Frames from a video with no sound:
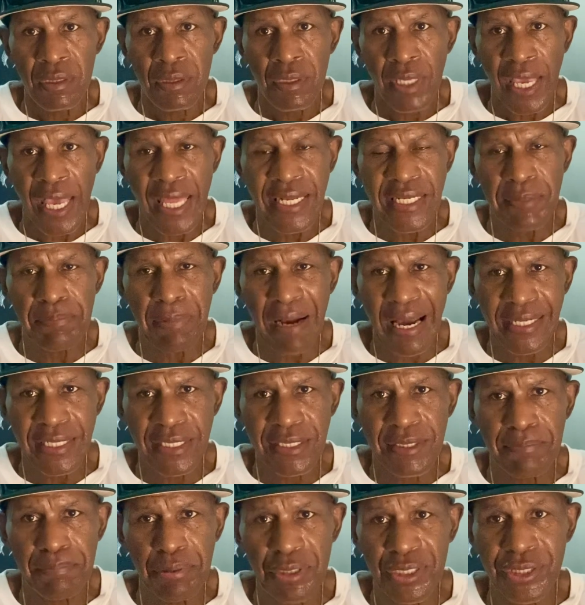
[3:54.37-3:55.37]
Anybody
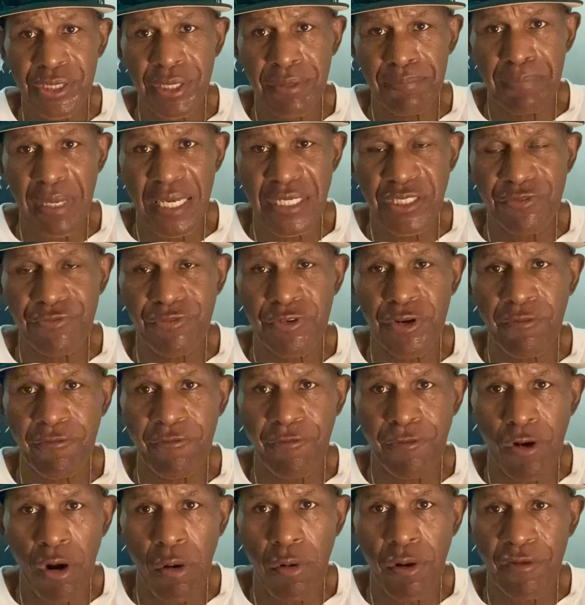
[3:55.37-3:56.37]
can put their best foot
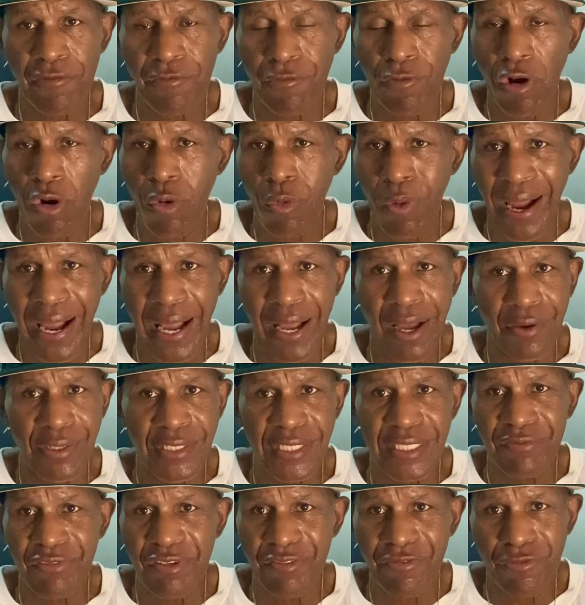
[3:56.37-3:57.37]
forward for a while,
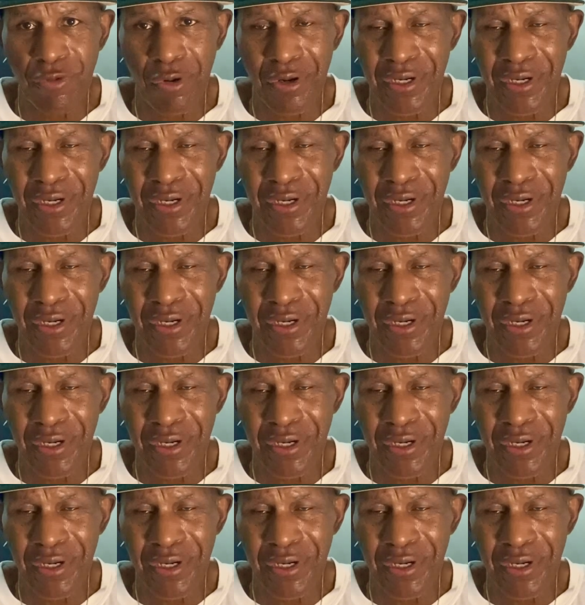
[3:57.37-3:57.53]
even for